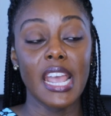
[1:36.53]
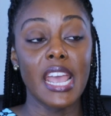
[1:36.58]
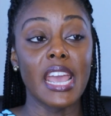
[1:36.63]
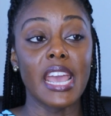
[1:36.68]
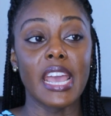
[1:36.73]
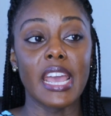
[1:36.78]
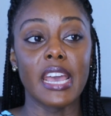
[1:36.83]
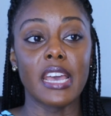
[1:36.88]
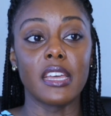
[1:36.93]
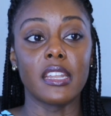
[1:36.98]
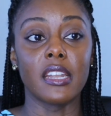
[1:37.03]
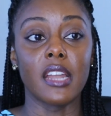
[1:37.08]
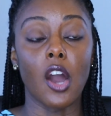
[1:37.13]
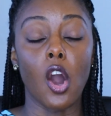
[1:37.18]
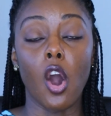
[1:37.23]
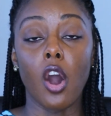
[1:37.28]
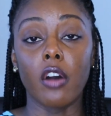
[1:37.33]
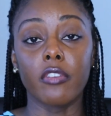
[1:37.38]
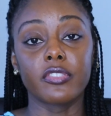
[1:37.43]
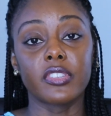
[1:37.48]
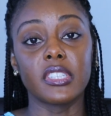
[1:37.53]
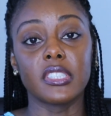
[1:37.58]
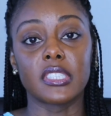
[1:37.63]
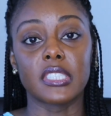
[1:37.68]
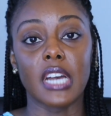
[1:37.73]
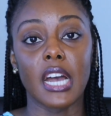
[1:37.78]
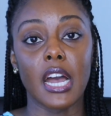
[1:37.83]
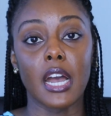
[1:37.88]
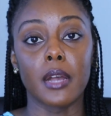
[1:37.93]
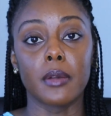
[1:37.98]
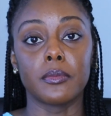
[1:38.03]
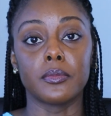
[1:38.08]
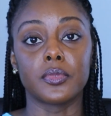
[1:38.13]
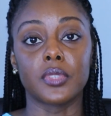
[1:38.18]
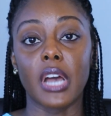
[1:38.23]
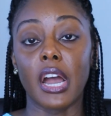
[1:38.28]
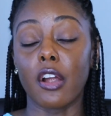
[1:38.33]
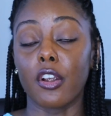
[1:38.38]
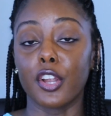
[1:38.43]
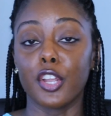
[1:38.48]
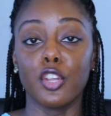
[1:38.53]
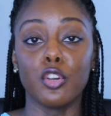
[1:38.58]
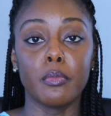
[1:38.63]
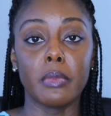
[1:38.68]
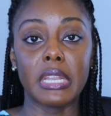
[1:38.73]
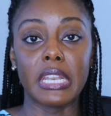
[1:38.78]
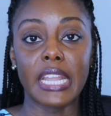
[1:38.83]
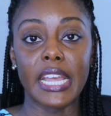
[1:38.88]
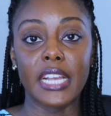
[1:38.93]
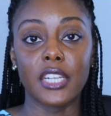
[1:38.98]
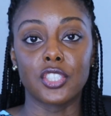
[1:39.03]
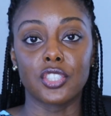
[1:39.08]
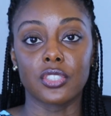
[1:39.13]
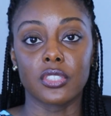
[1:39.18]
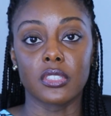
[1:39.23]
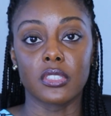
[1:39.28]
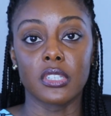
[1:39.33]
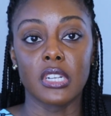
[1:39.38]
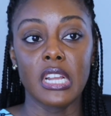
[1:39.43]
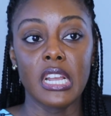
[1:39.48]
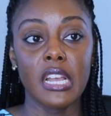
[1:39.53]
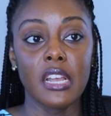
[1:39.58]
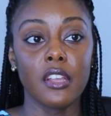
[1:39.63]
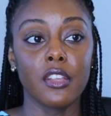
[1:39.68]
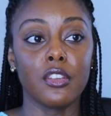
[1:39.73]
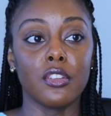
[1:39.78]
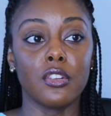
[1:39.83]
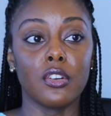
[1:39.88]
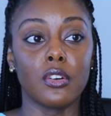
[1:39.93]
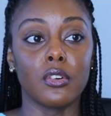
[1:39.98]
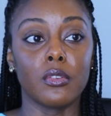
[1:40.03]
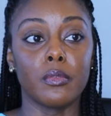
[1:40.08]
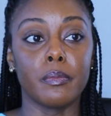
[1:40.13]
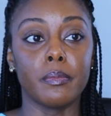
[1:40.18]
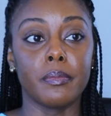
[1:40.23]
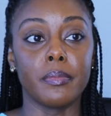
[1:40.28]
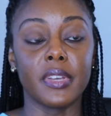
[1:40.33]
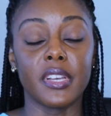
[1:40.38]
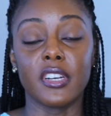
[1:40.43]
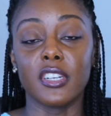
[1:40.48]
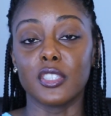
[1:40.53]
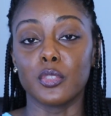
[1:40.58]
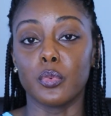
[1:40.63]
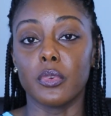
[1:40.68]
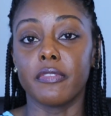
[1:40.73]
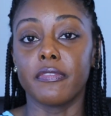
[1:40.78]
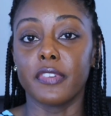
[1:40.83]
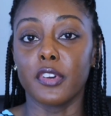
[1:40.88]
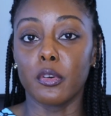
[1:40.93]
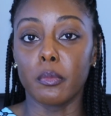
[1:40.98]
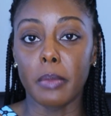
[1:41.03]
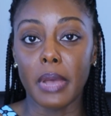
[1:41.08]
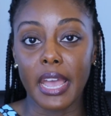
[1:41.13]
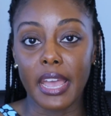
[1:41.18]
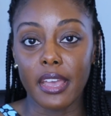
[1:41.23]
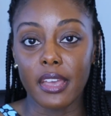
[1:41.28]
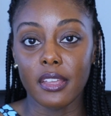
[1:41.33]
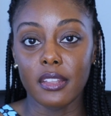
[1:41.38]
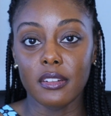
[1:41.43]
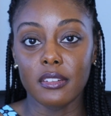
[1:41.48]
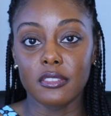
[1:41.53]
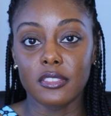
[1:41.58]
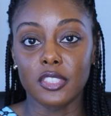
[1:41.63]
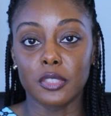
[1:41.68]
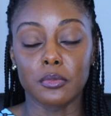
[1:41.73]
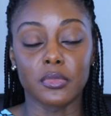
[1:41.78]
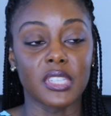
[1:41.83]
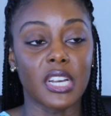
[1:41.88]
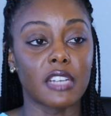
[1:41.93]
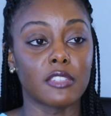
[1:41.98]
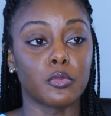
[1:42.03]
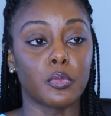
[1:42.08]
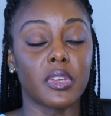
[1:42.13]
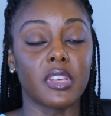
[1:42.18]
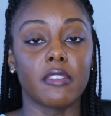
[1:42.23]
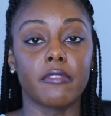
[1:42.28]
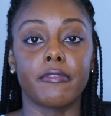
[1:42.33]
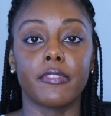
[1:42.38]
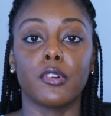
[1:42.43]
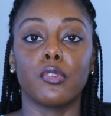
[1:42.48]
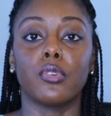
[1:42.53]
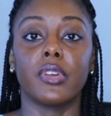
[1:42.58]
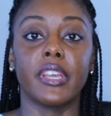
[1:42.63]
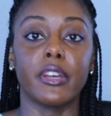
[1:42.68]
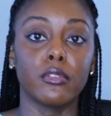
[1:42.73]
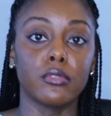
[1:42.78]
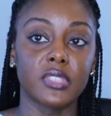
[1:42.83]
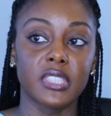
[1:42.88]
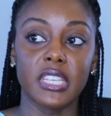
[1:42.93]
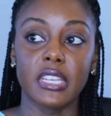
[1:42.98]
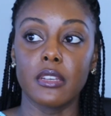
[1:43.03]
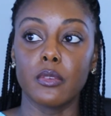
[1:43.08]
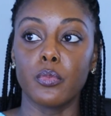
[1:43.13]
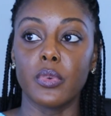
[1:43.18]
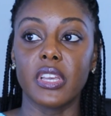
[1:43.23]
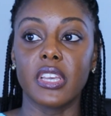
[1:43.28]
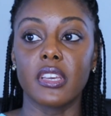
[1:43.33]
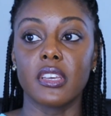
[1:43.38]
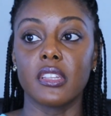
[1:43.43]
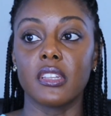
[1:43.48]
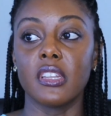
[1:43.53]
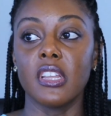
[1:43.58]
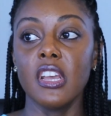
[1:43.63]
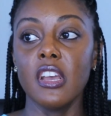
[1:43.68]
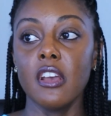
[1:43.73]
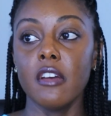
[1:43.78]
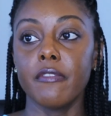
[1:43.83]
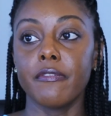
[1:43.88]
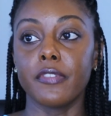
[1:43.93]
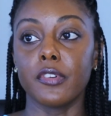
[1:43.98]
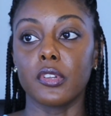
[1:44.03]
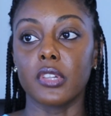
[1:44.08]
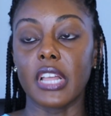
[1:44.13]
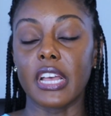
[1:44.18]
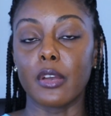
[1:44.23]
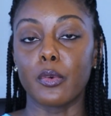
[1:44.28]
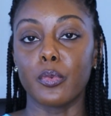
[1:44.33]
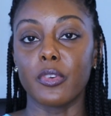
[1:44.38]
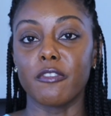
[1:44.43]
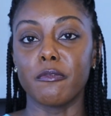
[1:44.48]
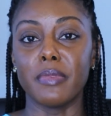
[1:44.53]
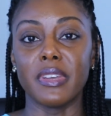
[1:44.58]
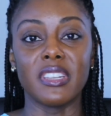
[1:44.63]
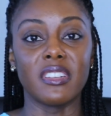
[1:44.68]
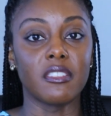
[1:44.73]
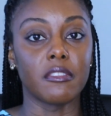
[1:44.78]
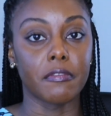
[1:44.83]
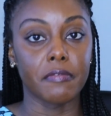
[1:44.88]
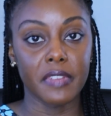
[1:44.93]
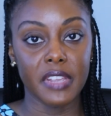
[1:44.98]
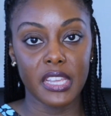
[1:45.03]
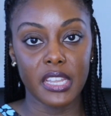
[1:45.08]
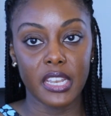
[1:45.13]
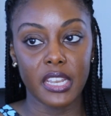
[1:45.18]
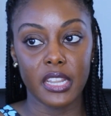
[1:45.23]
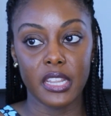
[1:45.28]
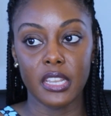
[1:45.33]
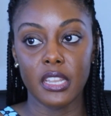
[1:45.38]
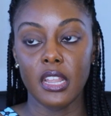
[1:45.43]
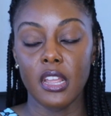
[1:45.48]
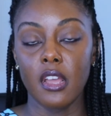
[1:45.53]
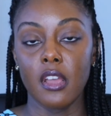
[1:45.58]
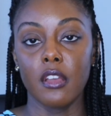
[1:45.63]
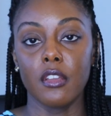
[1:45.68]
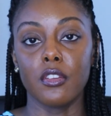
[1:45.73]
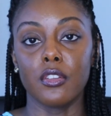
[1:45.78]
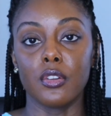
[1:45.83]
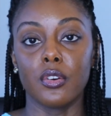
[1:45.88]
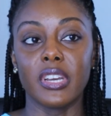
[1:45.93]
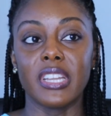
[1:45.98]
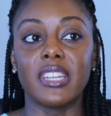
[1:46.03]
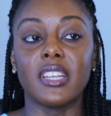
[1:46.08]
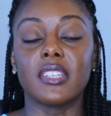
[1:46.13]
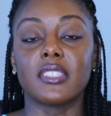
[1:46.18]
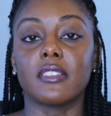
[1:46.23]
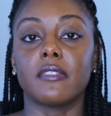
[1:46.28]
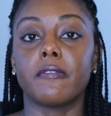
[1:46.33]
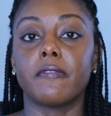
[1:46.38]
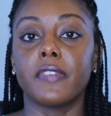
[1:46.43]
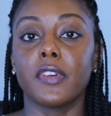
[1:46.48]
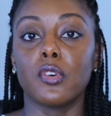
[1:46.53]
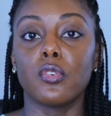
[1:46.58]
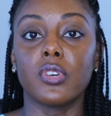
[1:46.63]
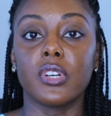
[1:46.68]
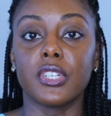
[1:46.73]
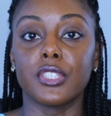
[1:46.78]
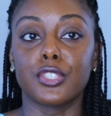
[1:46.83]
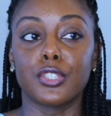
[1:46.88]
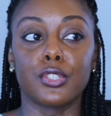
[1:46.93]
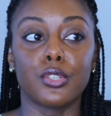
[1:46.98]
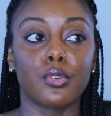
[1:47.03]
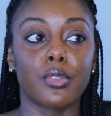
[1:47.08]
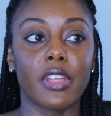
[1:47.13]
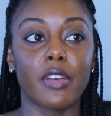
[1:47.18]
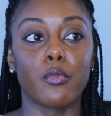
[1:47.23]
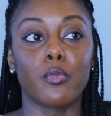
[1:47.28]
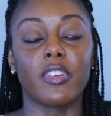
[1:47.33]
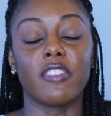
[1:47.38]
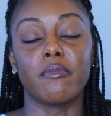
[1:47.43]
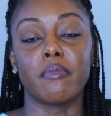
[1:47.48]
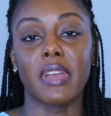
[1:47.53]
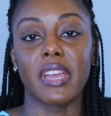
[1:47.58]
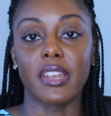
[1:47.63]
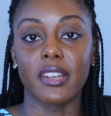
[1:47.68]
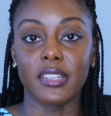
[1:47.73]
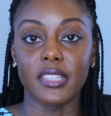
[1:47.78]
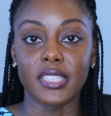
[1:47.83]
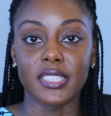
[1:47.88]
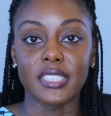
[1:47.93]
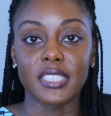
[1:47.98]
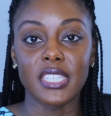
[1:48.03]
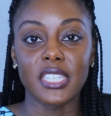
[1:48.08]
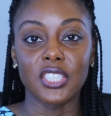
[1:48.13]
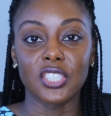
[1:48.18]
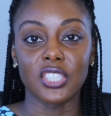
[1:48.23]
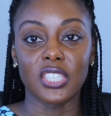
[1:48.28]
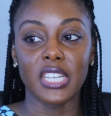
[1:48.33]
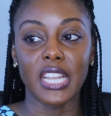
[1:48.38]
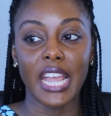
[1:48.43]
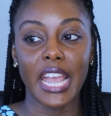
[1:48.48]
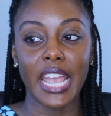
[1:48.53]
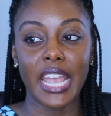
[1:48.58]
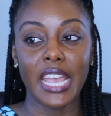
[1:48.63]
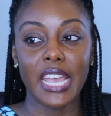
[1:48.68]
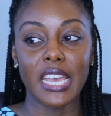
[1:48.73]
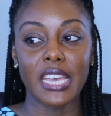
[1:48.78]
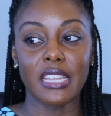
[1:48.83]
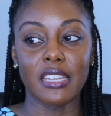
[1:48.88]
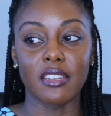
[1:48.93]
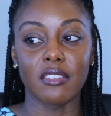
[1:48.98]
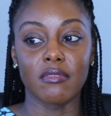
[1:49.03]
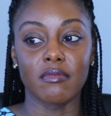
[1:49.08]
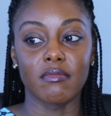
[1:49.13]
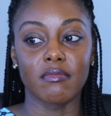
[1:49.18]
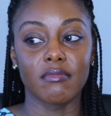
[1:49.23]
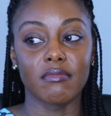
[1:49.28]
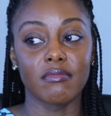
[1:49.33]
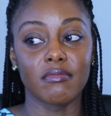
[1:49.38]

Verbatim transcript: and oftentimes our human nature you know because we feel bad sometimes we can feel guilty we can feel like we've been defeated you know it doesn't feel good to know that we've made a decision and